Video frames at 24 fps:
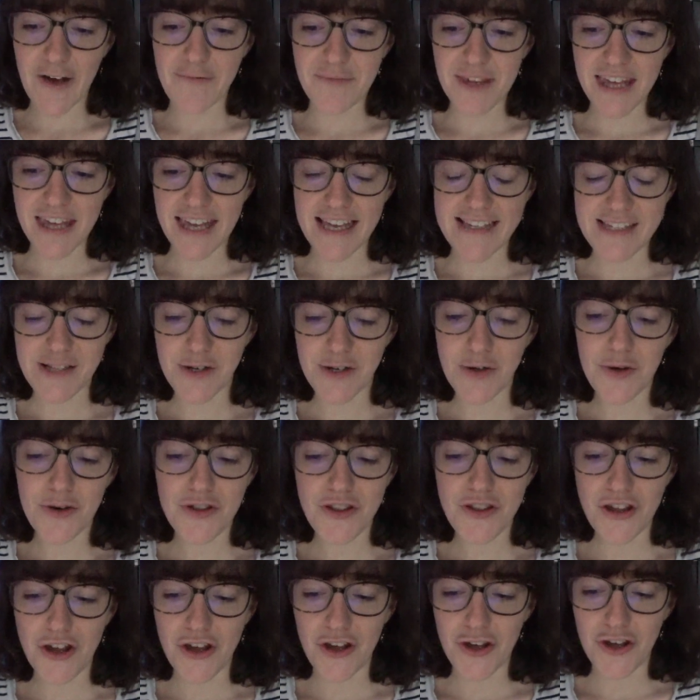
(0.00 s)
He is an
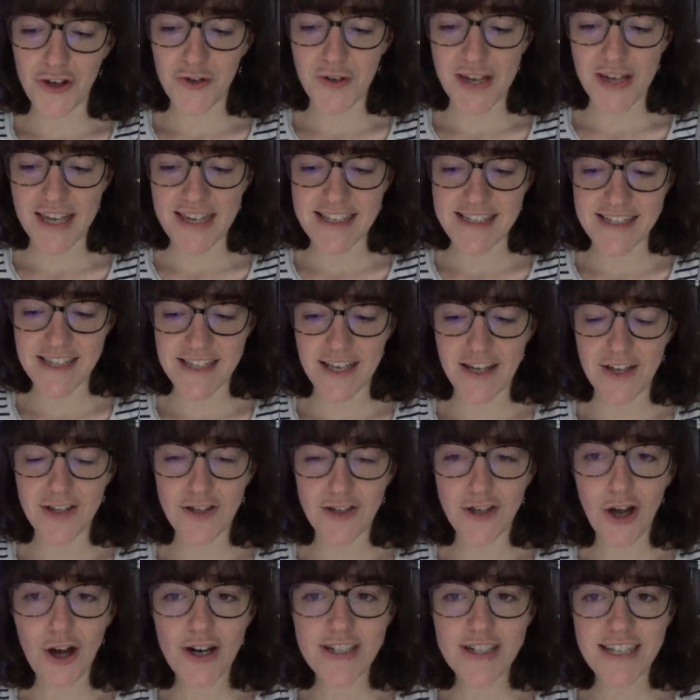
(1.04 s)
author who is
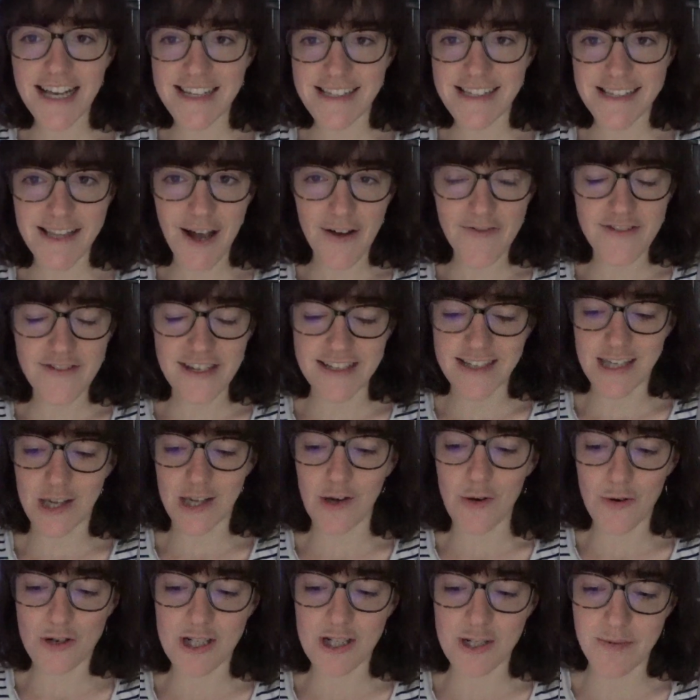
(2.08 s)
not as loved as he
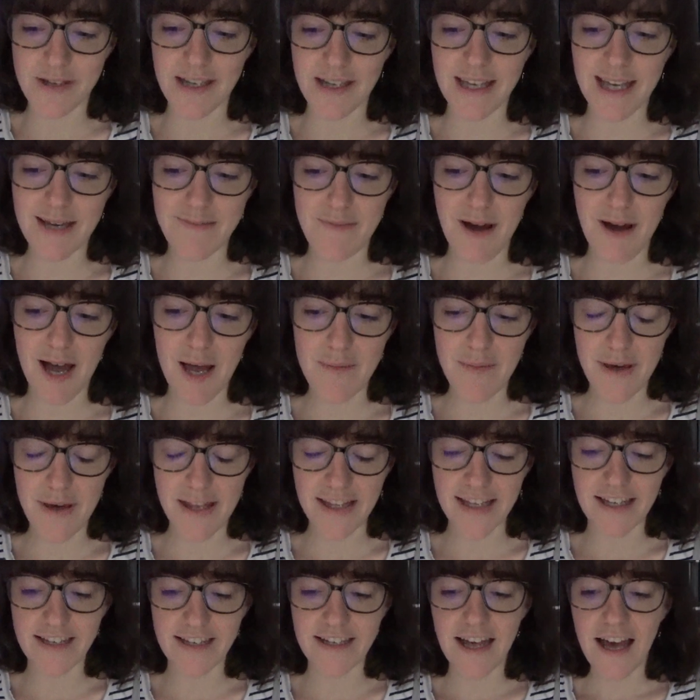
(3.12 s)
ought to be, in my
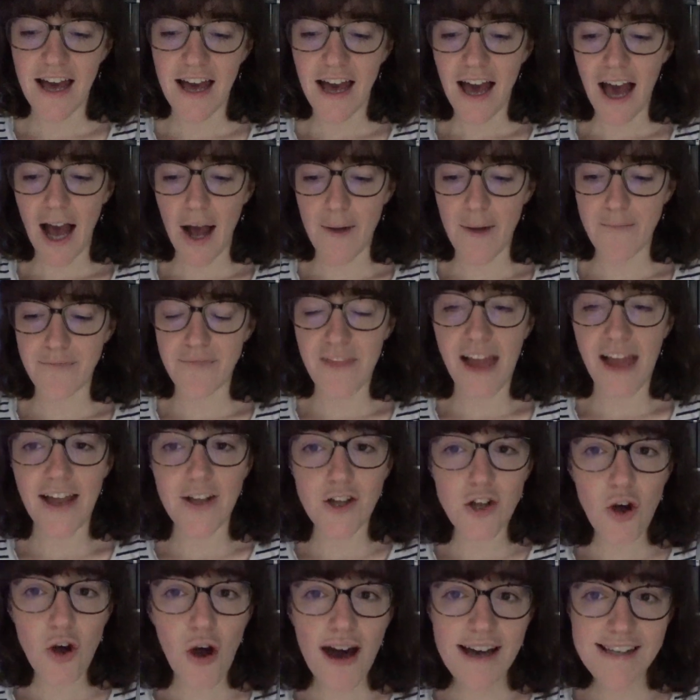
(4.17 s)
opinion, and
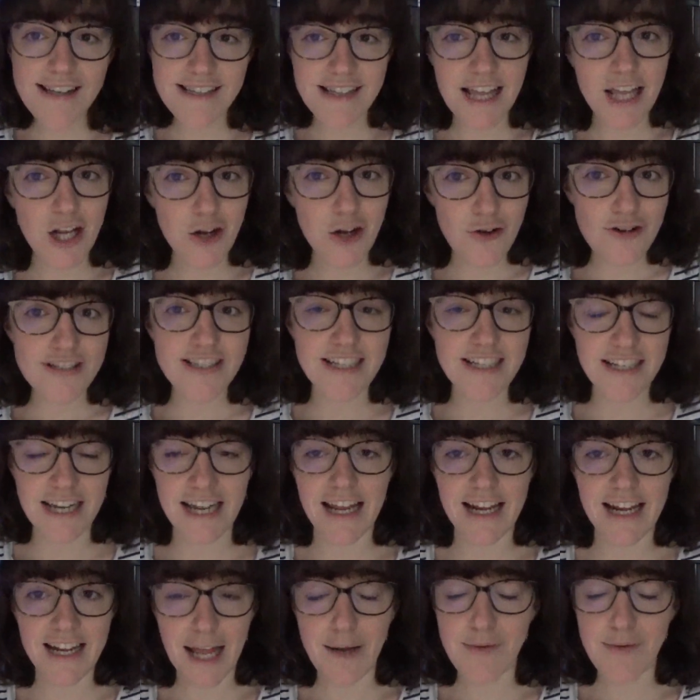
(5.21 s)
not as like critically
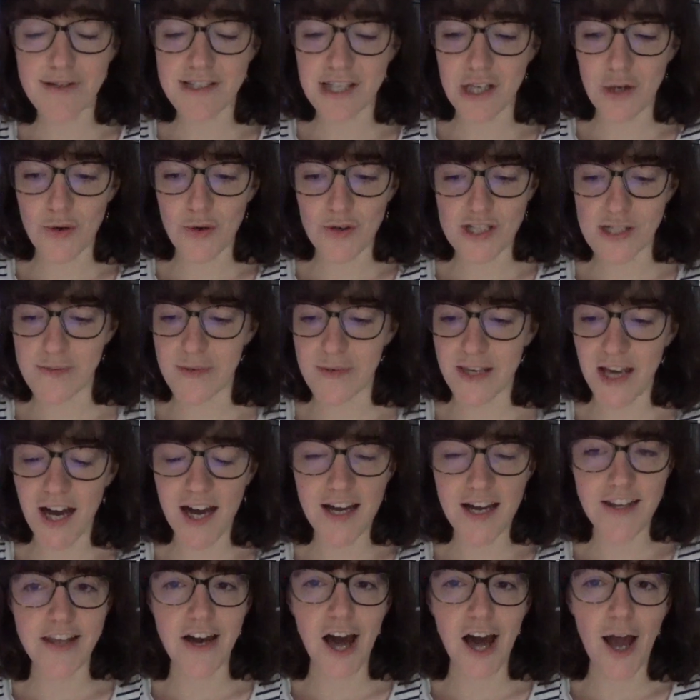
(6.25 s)
acclaimed as he ought to be
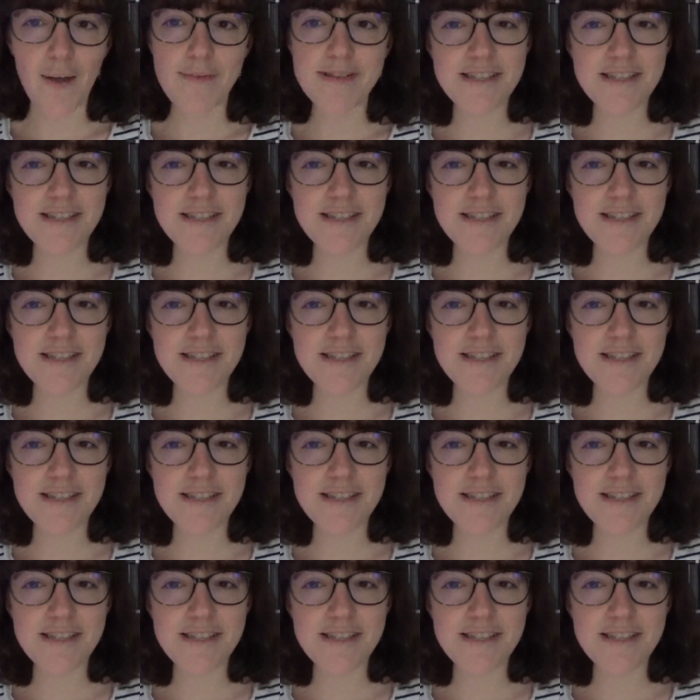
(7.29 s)
either. I'm